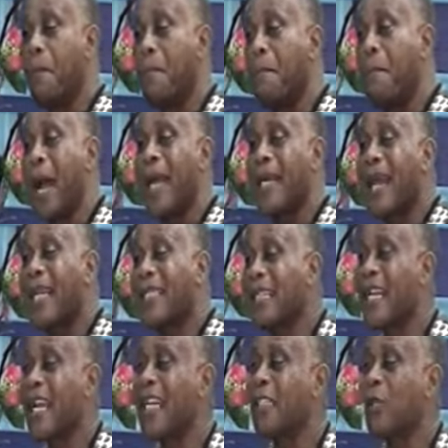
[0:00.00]
by
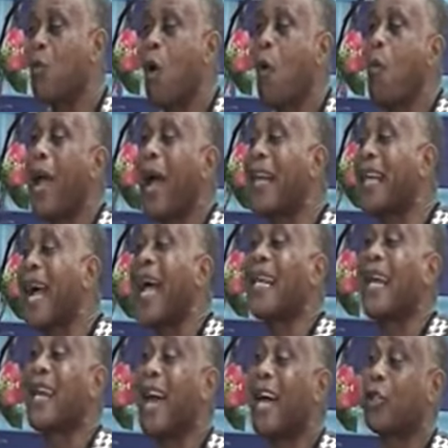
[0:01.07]
1981, we had had
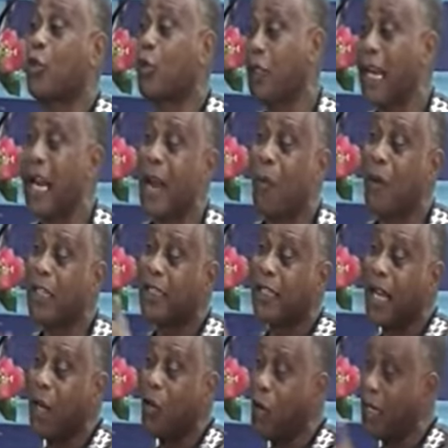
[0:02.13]
an outreach, and I will
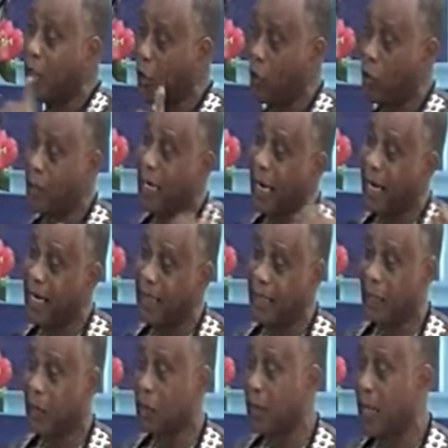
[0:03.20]
tell you a story that
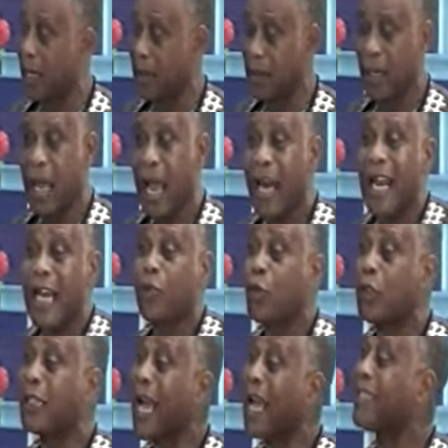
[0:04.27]
related to that. An
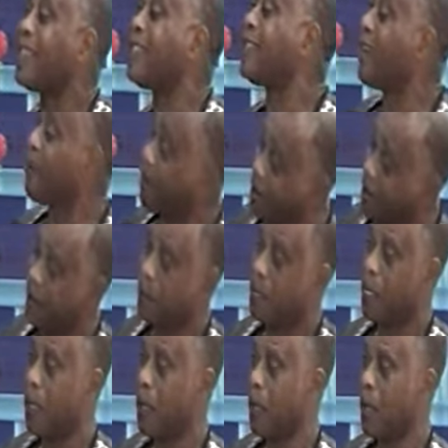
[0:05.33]
outreach at Idere,
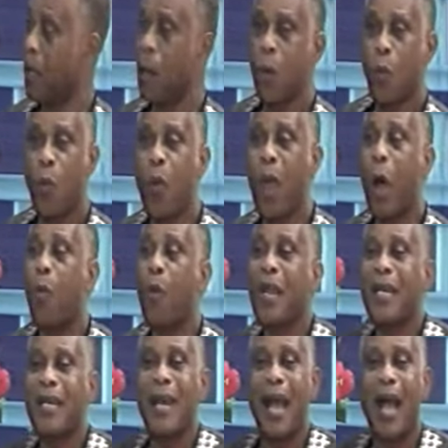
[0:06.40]
where we
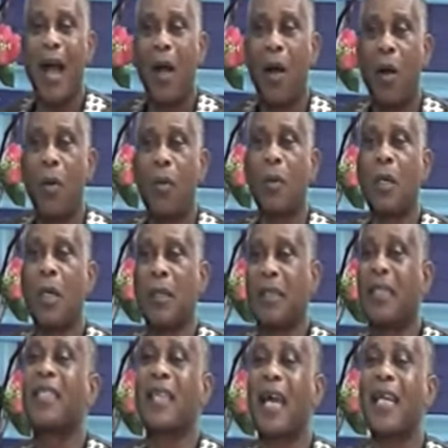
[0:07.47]
now
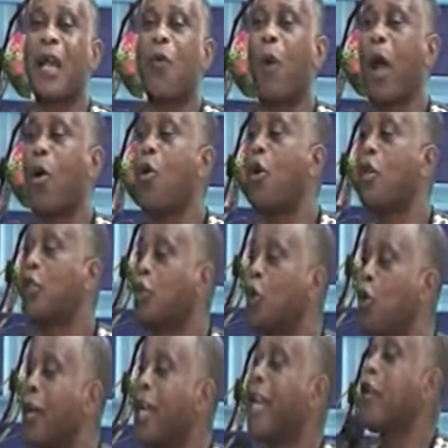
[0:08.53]
decided we're going
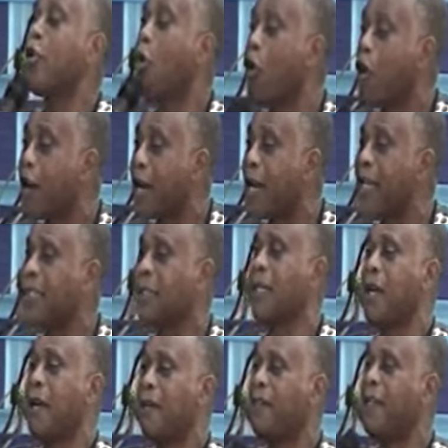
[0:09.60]
to inaugurate
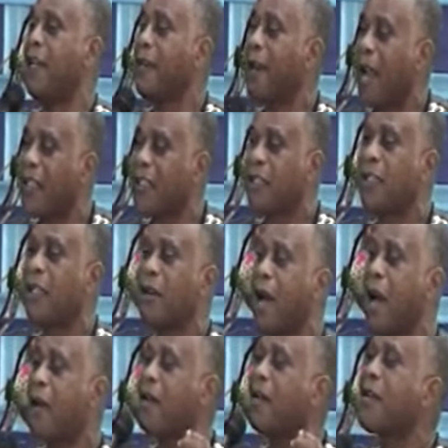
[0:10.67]
the
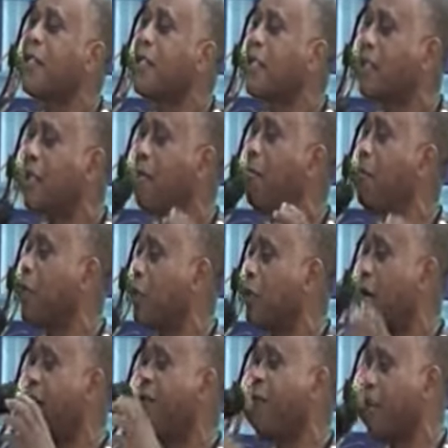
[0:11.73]
Nigerian Christian
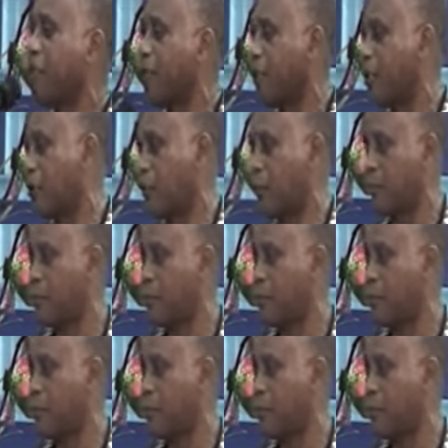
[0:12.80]
Missionary Foundation.